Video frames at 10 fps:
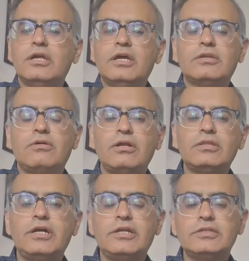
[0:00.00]
and all
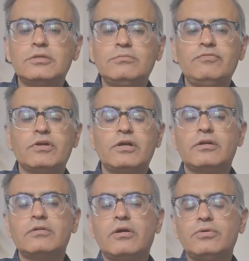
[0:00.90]
that has to be figured
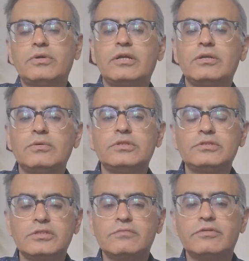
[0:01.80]
out how you can do
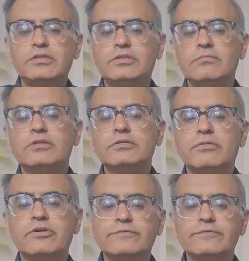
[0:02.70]
this in a very seamless way.